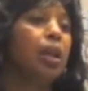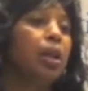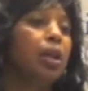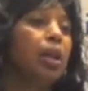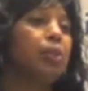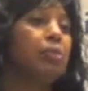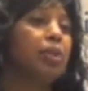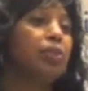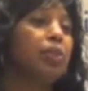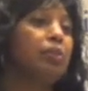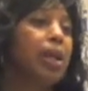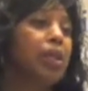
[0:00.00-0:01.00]
coming
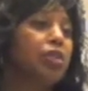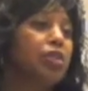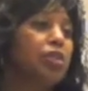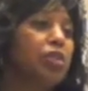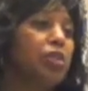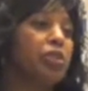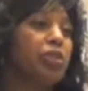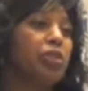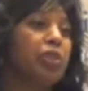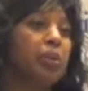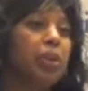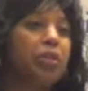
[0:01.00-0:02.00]
from
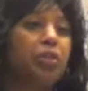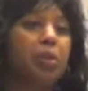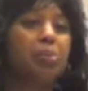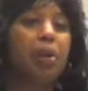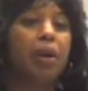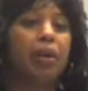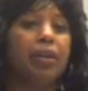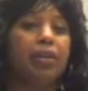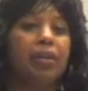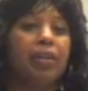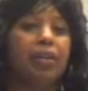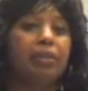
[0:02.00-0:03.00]
Massachusetts, the western
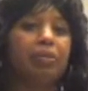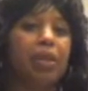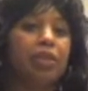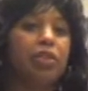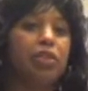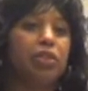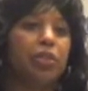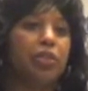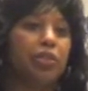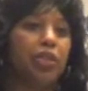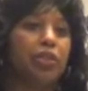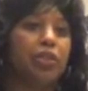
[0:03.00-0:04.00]
part of
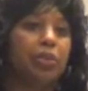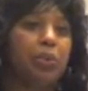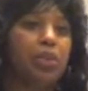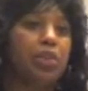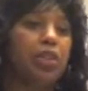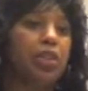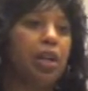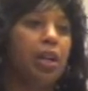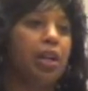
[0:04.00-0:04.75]
Massachusetts, which